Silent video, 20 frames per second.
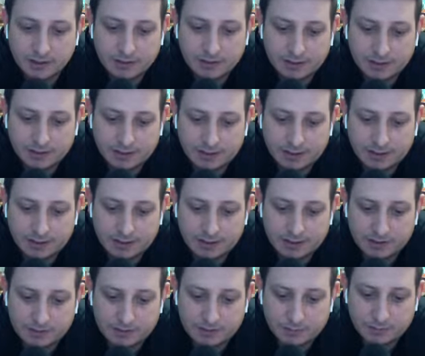
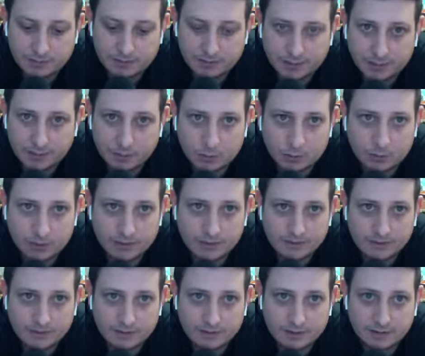uh, with Litecoin
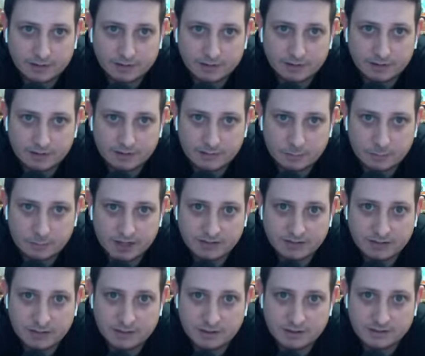as a, as a base
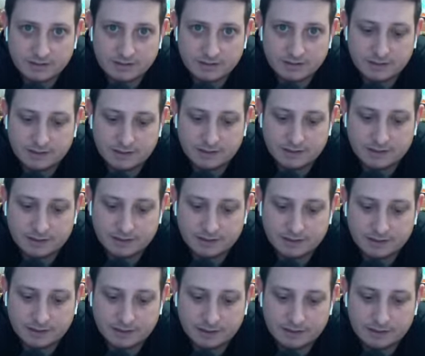currency,
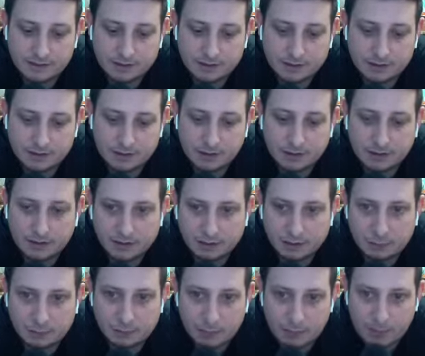Ether, you know,
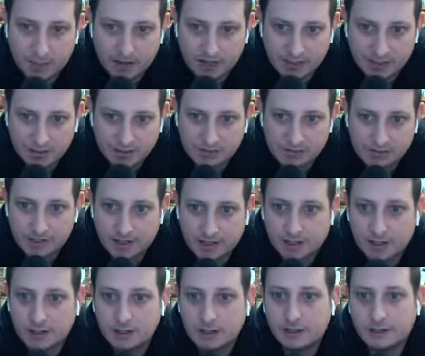the majors there.